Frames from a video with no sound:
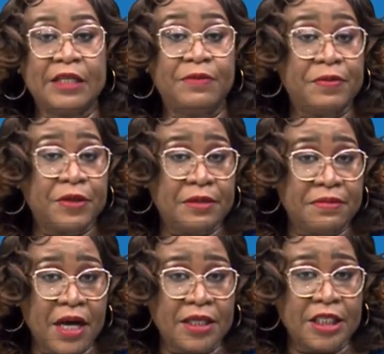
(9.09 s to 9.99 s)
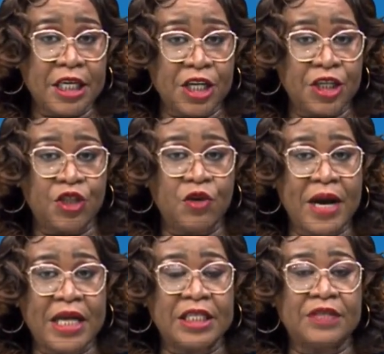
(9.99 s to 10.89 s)
as people demanded urgent
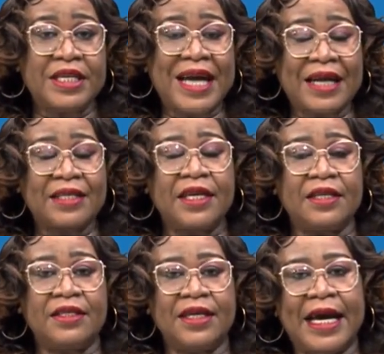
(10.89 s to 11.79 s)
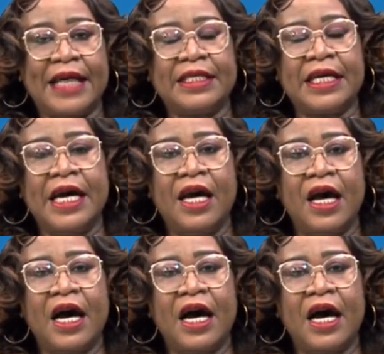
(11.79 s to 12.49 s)
humanitarian access to Gaza,